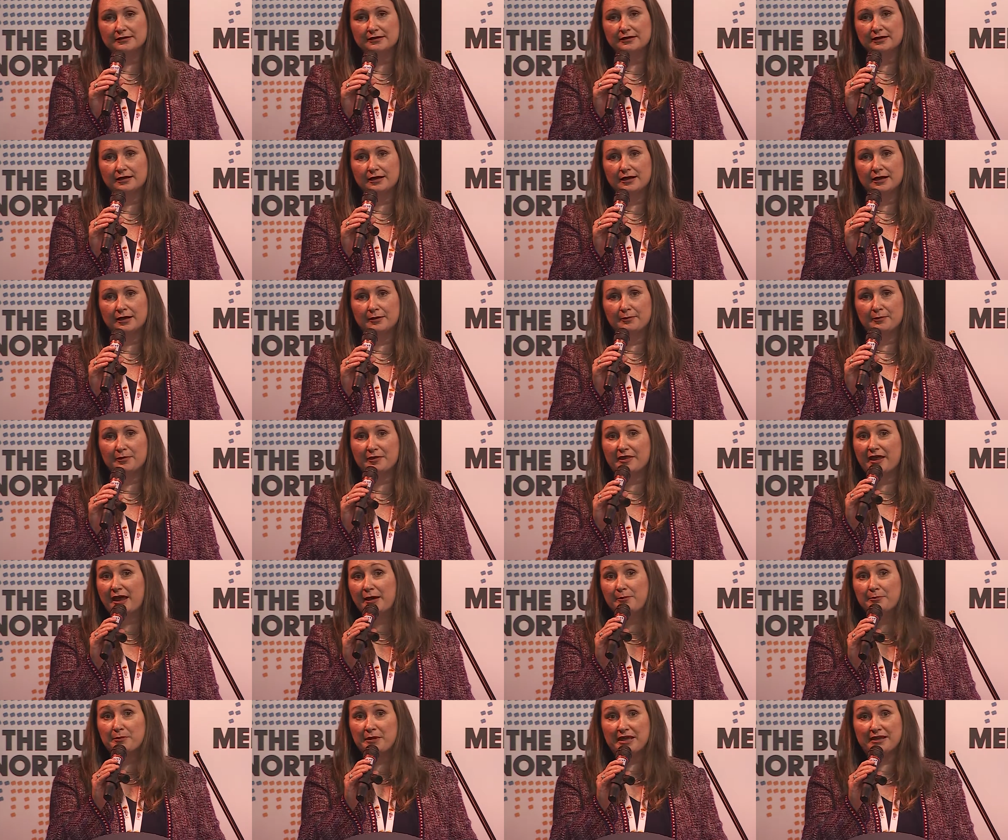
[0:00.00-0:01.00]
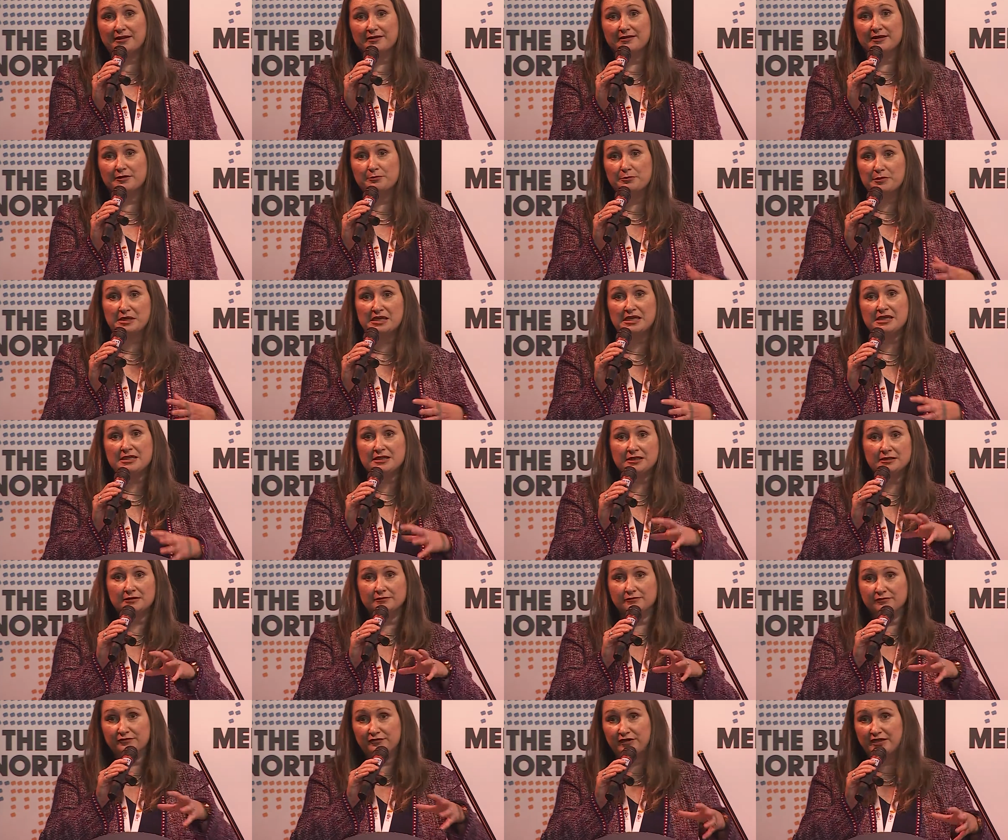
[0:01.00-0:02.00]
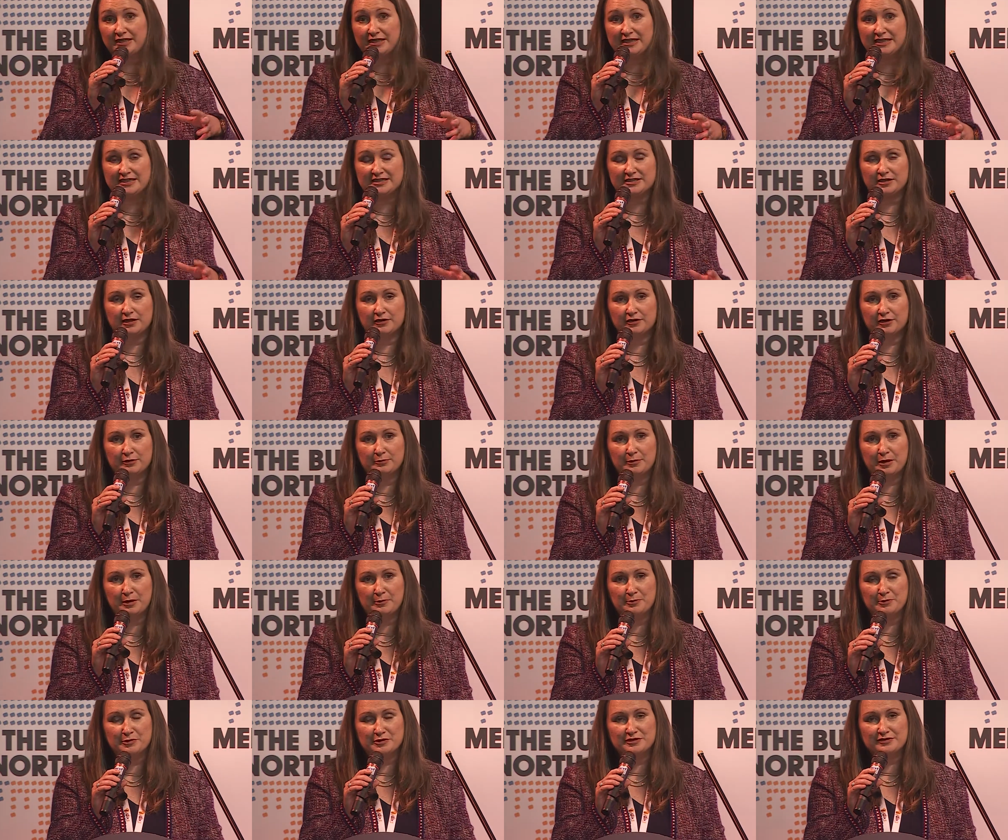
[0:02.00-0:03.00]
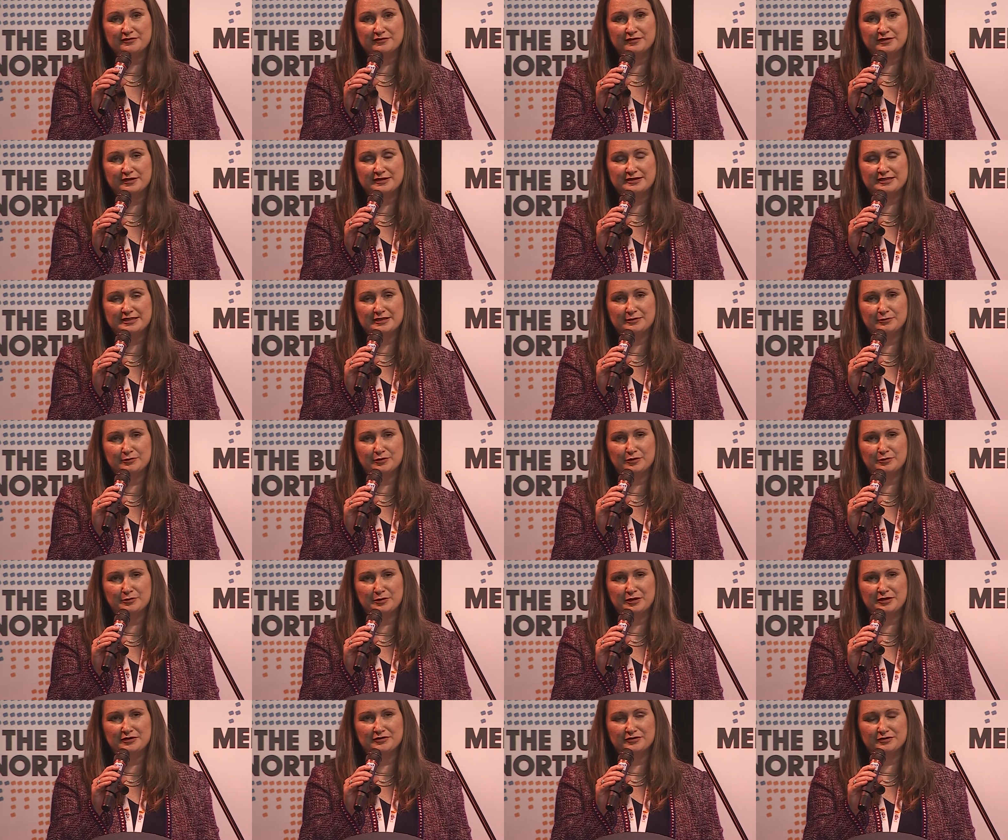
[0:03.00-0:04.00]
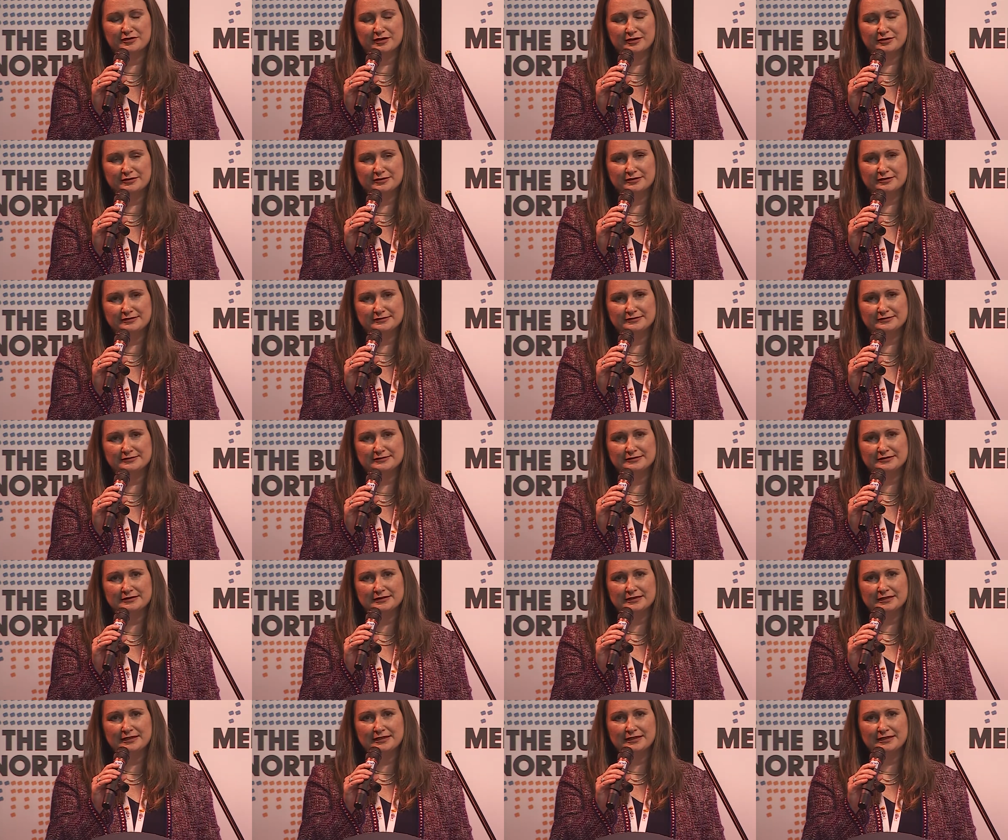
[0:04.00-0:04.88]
That meant that me and various other members of the team were made redundant.